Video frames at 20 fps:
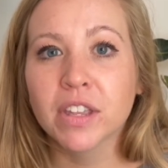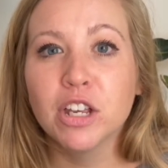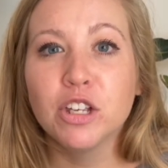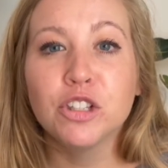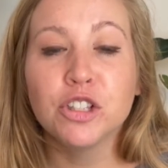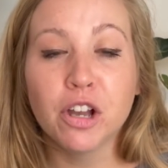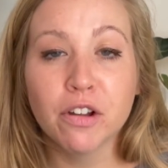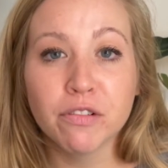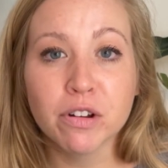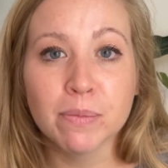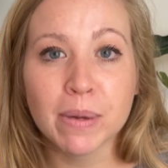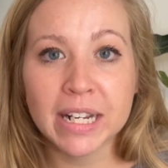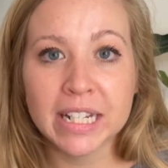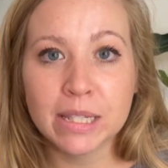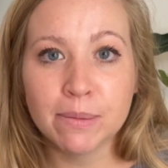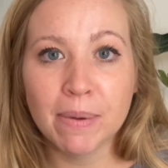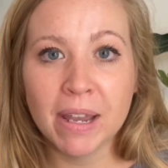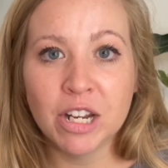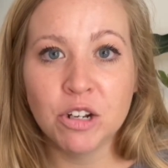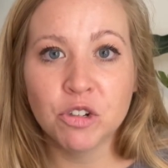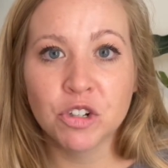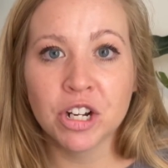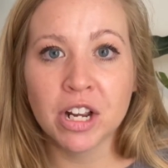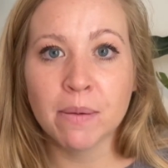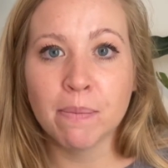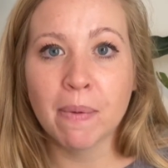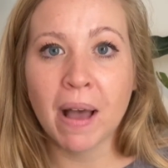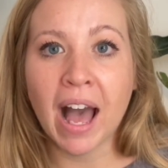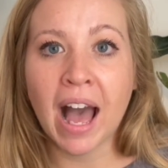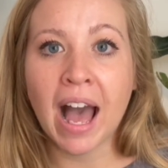So for my Spain
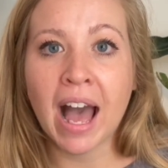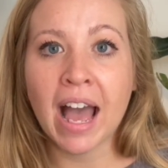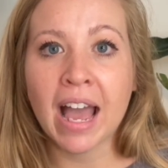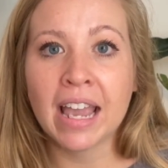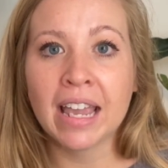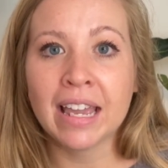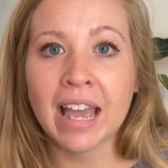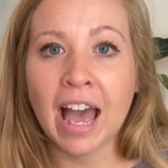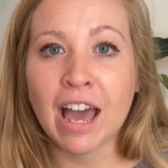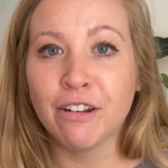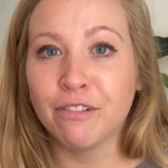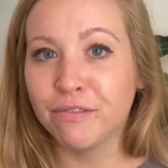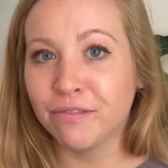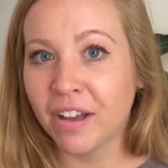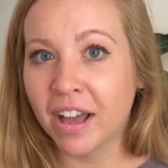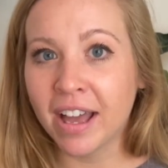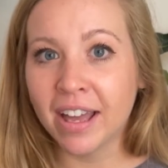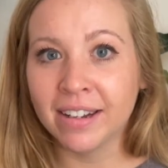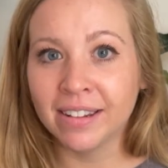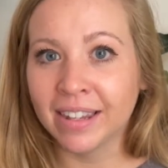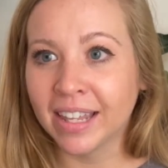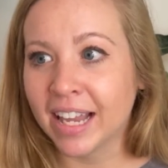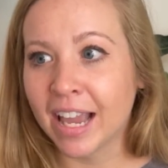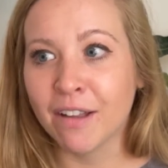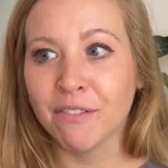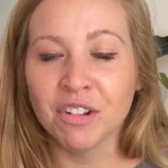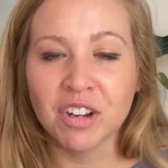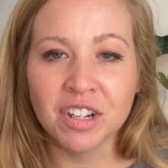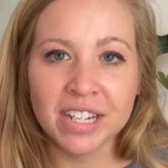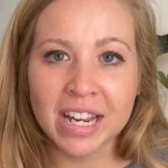trip, I had fun like
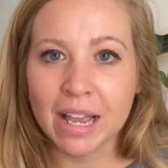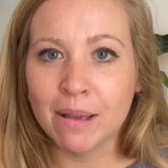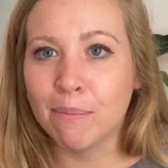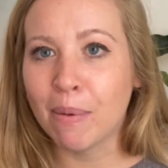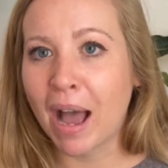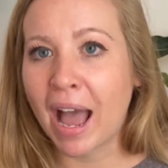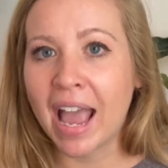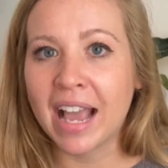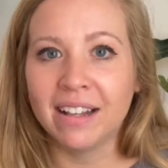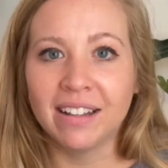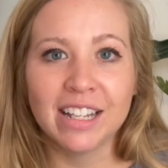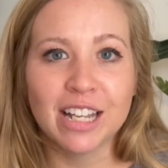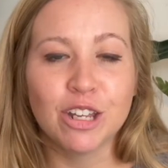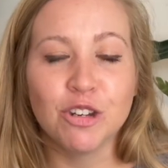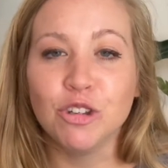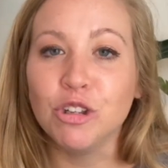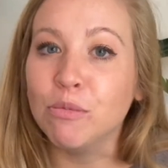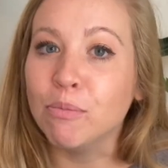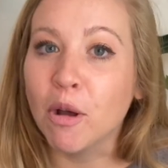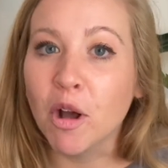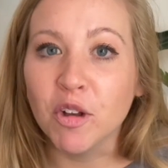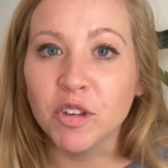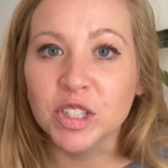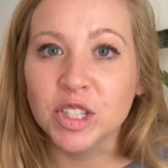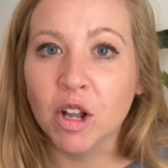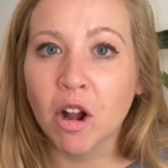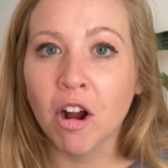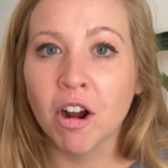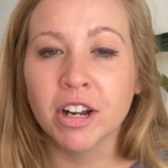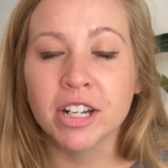every day buying like a new
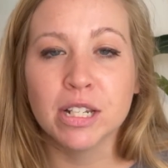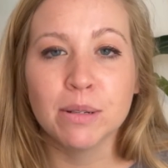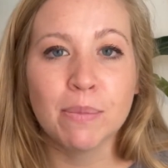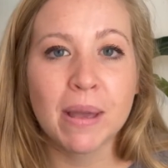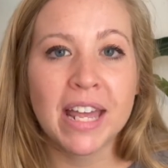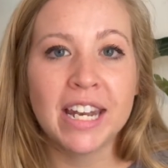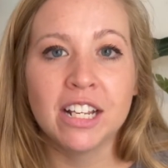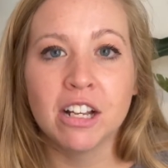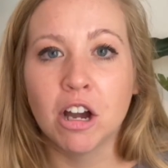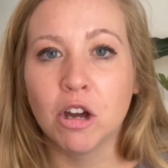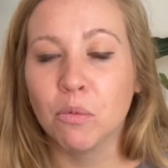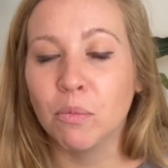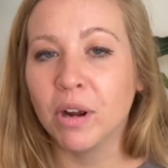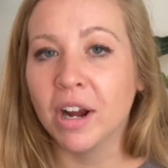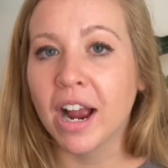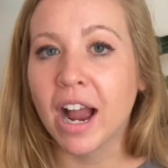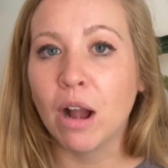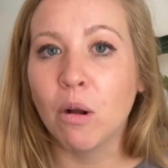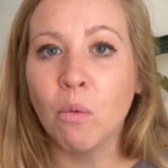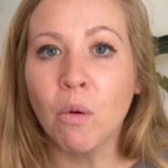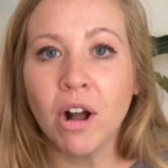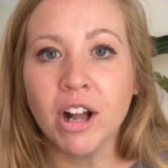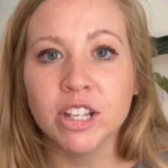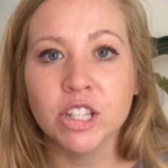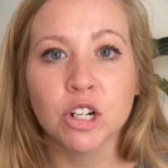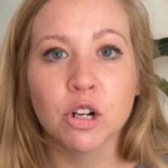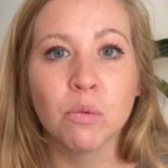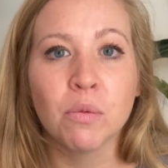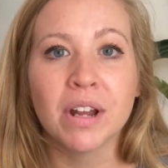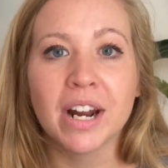postcard depending on where I was
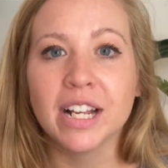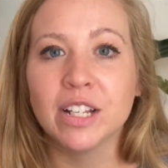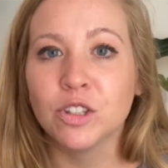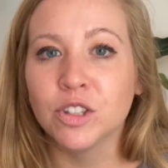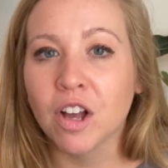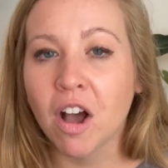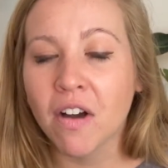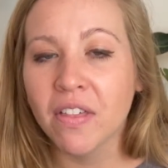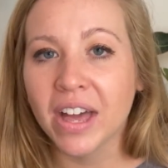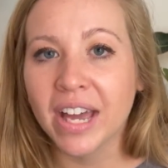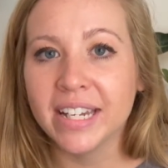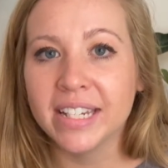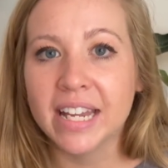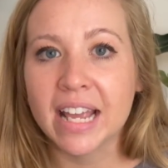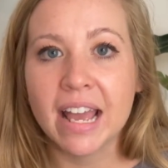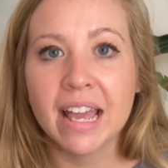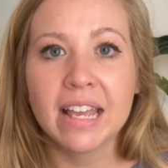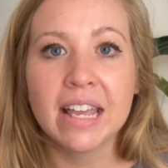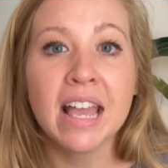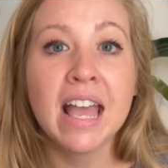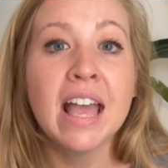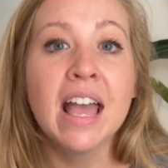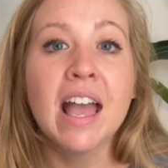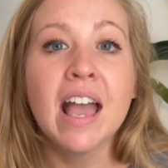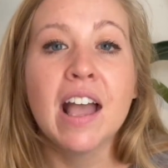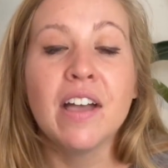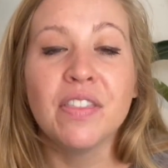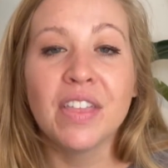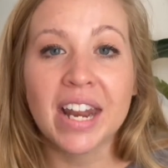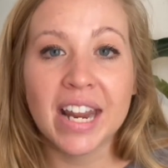or what I saw that day.
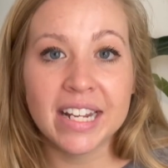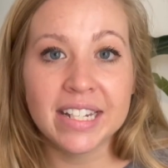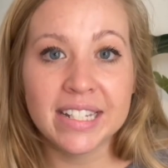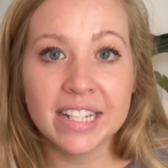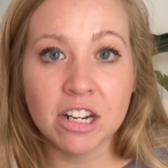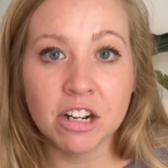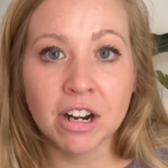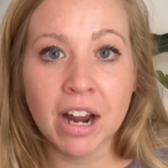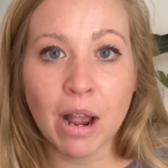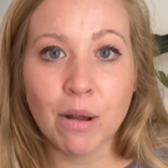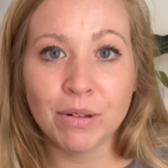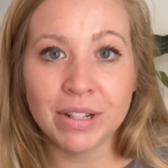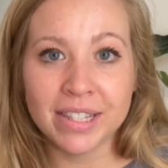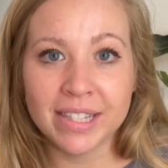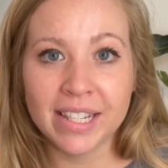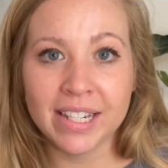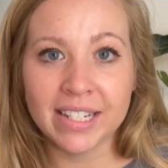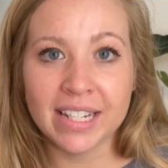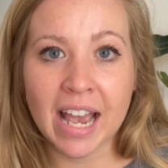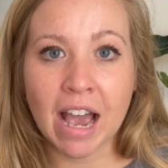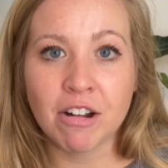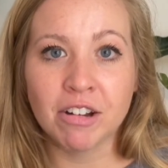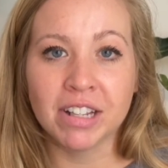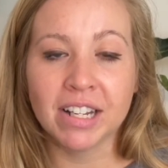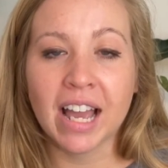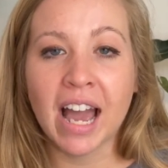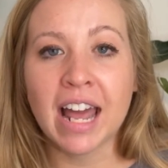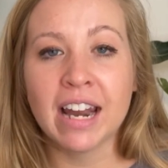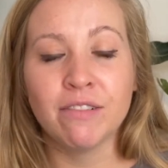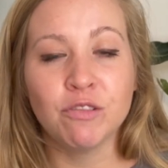And then at dinner, I would sit down and
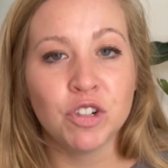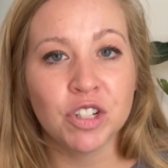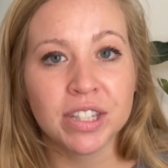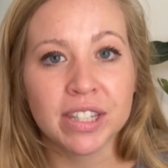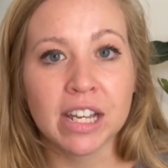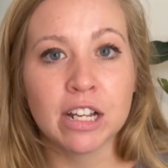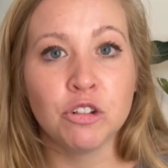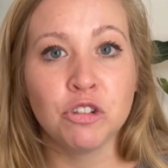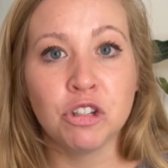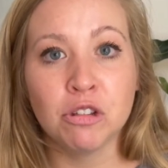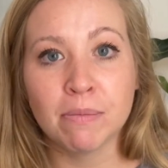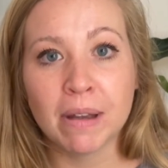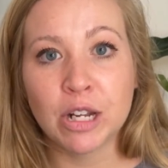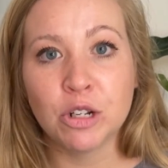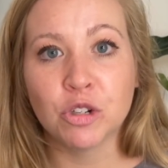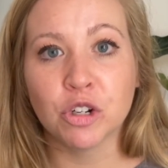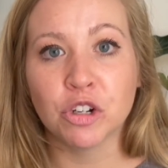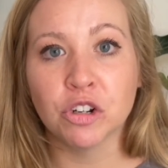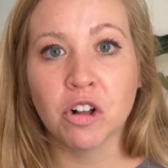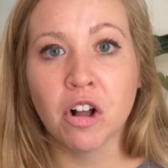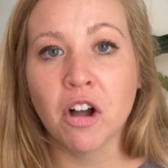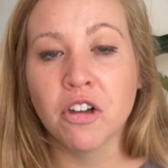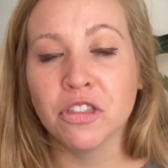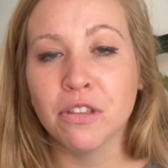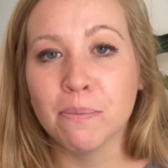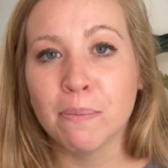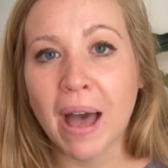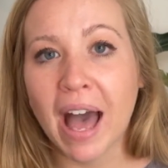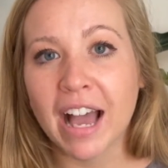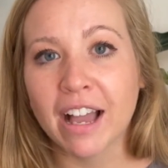kind of just like do my journal on the
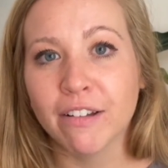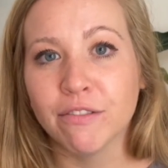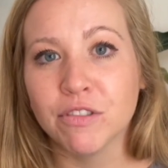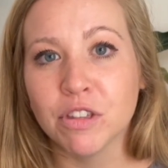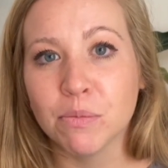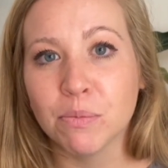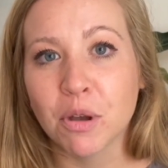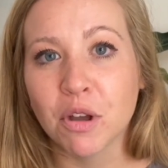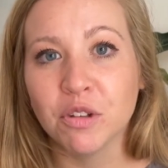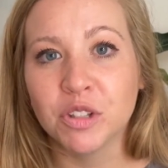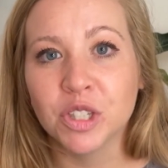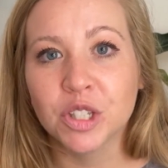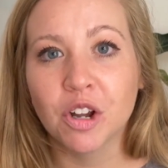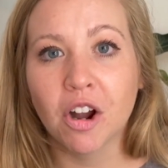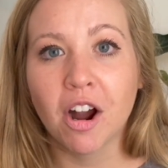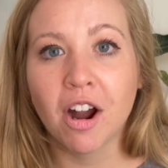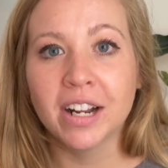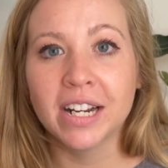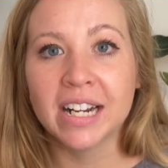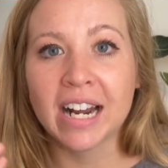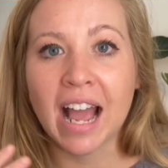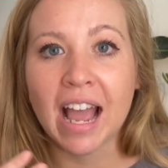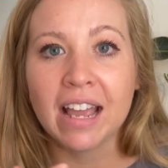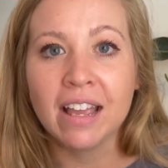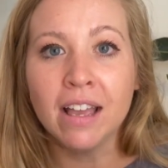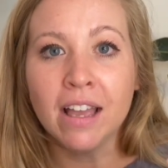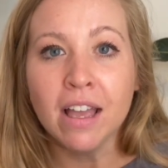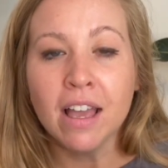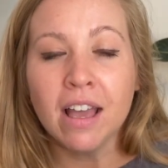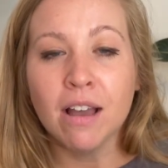back of the postcard. And
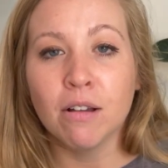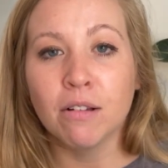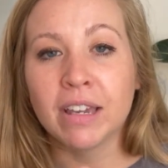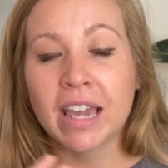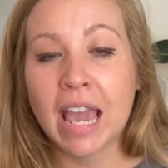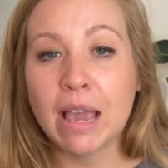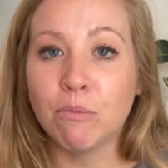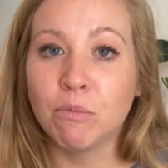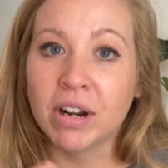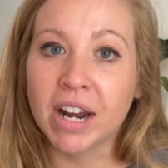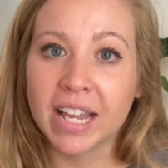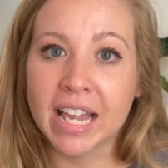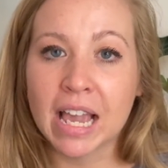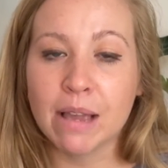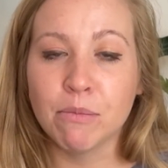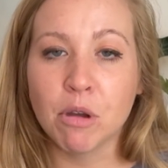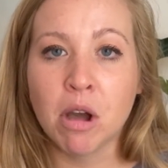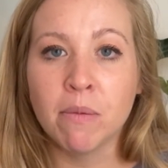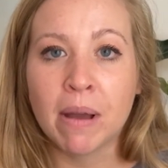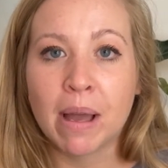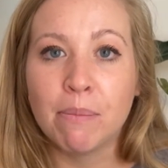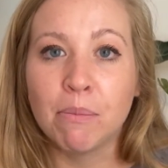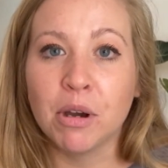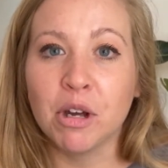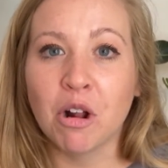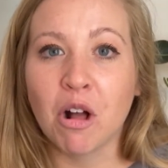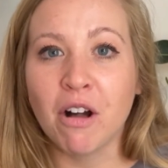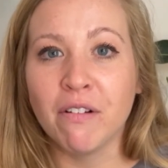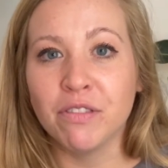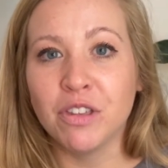when I came home, I put
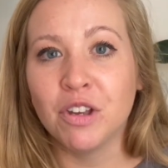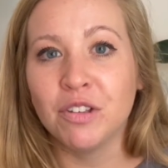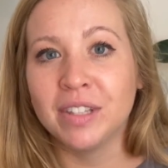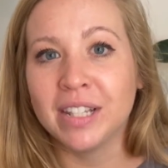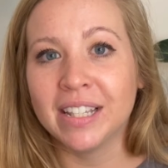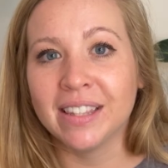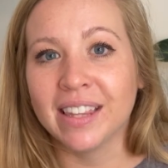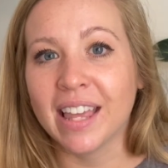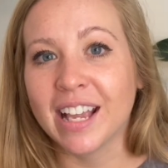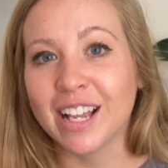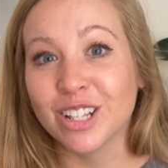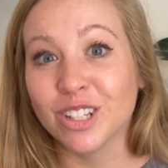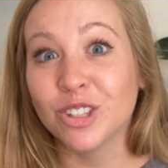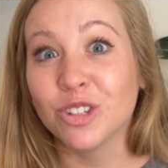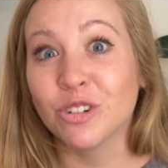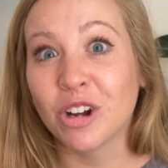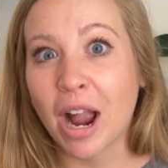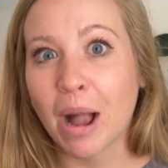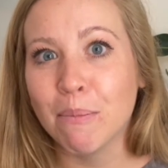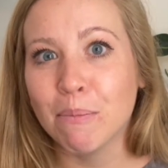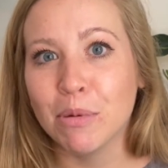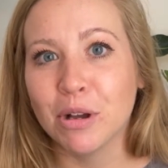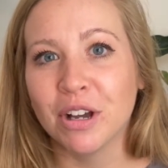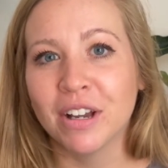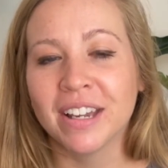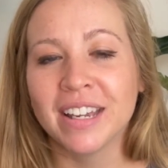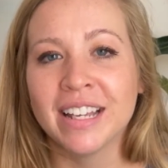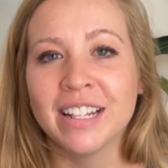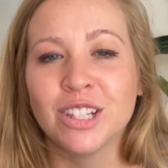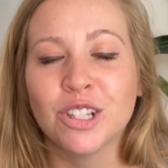all of those in like a
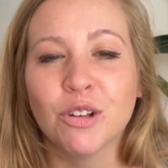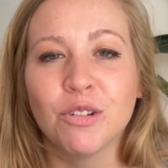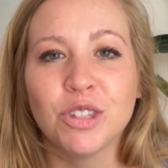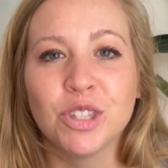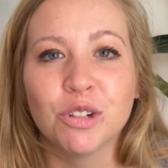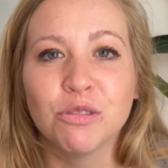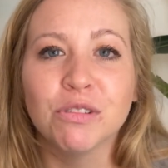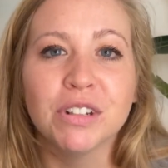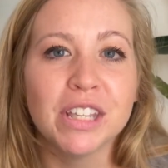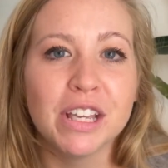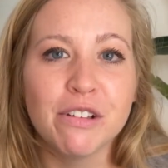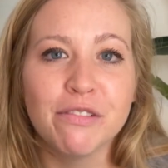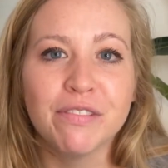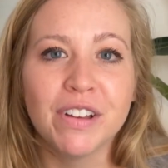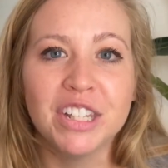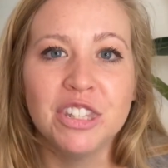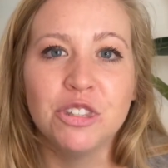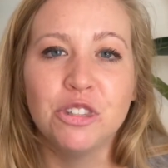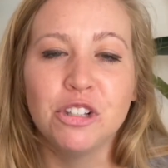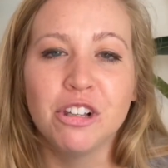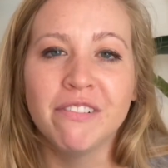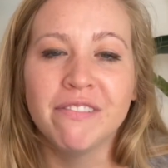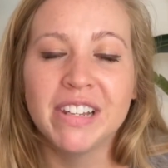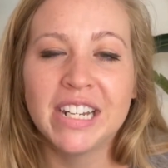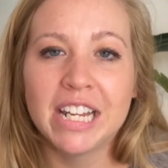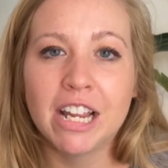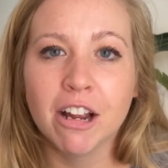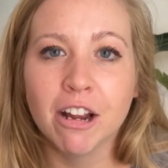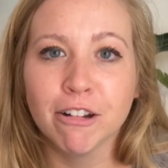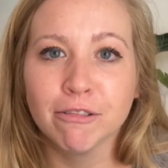scrapbook. And so it's a really fun
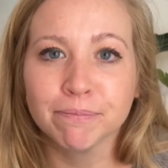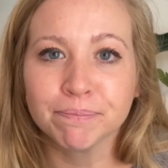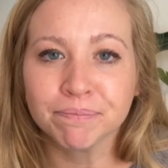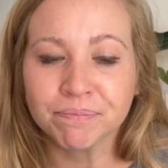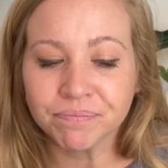souvenir.